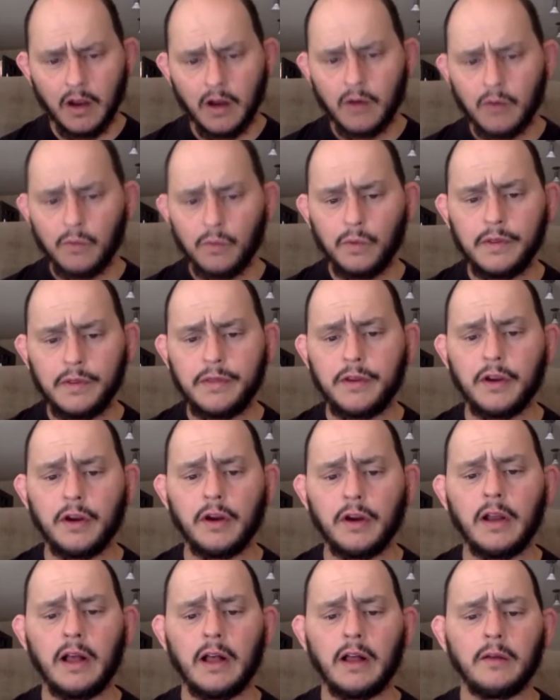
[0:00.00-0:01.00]
With
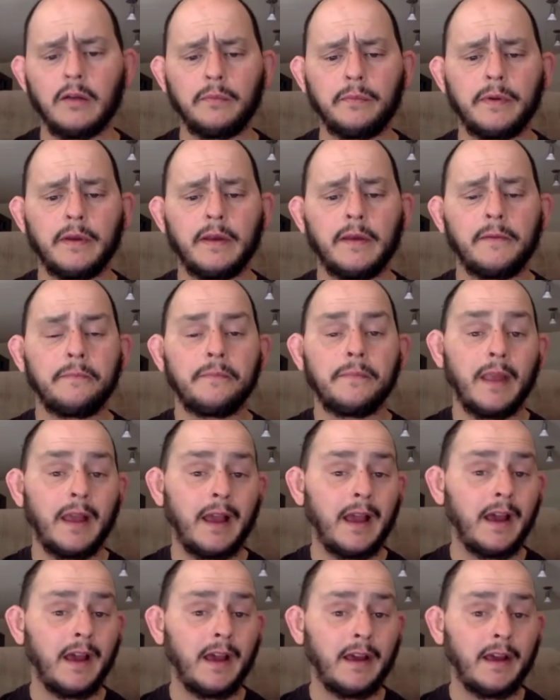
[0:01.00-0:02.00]
your help
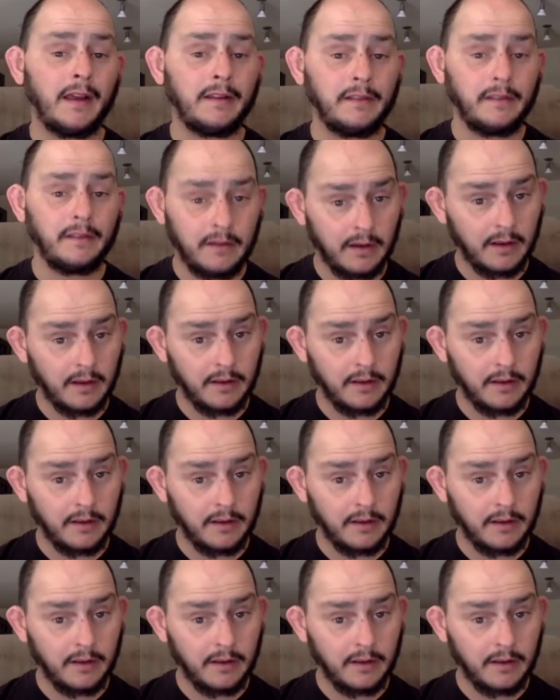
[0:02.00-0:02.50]
and